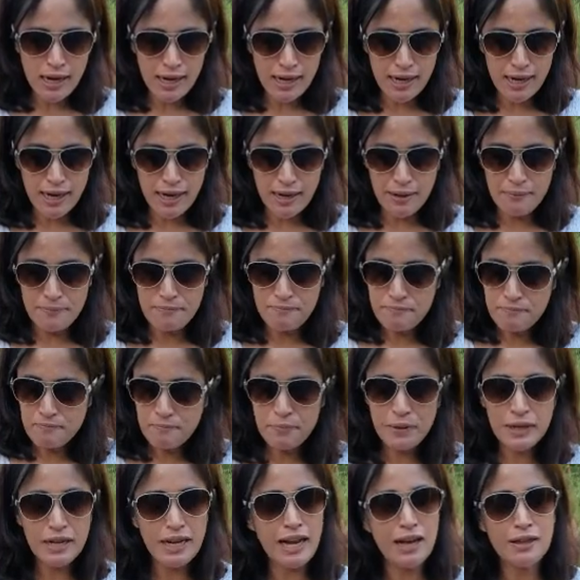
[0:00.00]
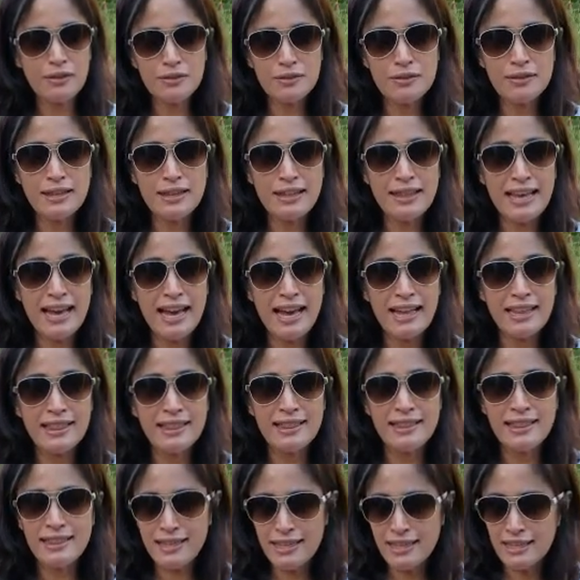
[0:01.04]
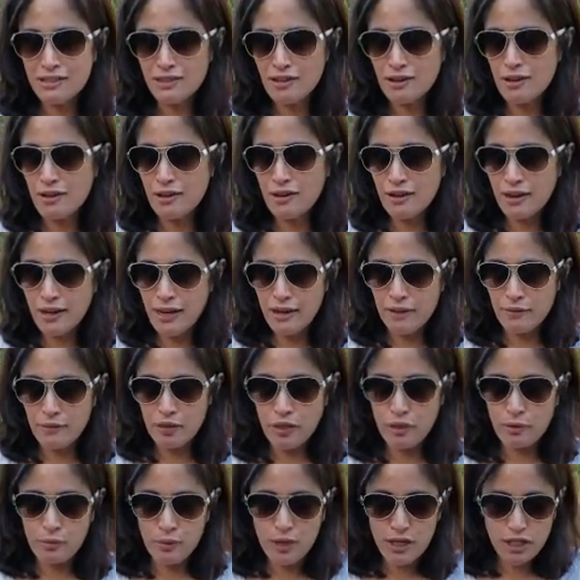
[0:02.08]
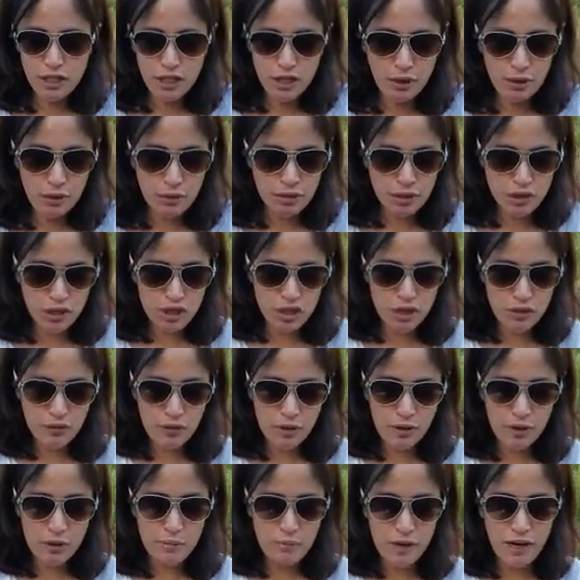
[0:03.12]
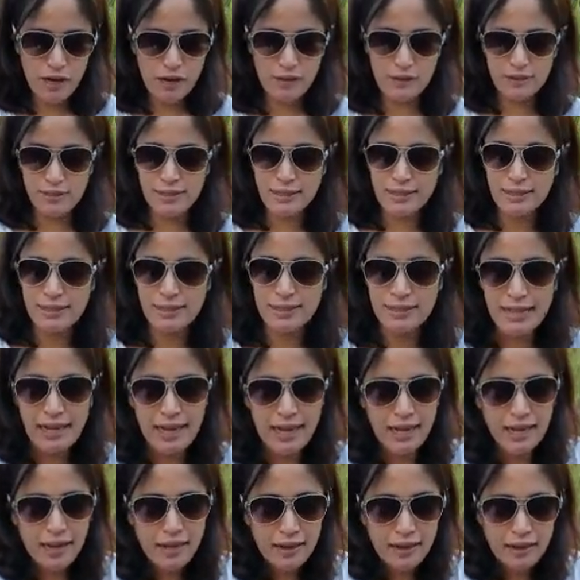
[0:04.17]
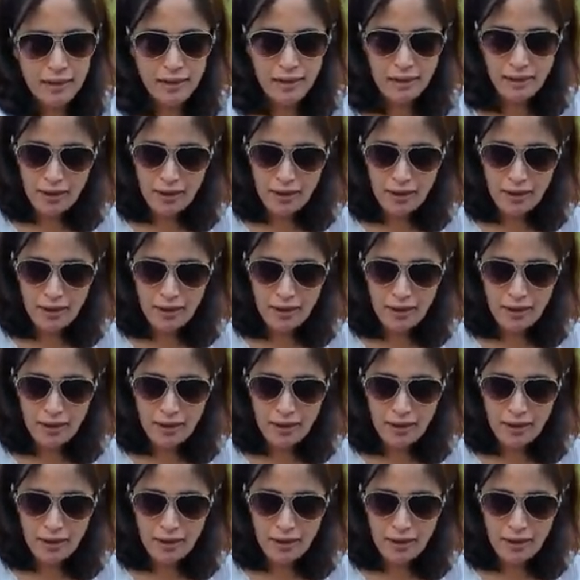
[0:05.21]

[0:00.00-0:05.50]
But other than that, these are kind of 3 totes just for comparison's sake.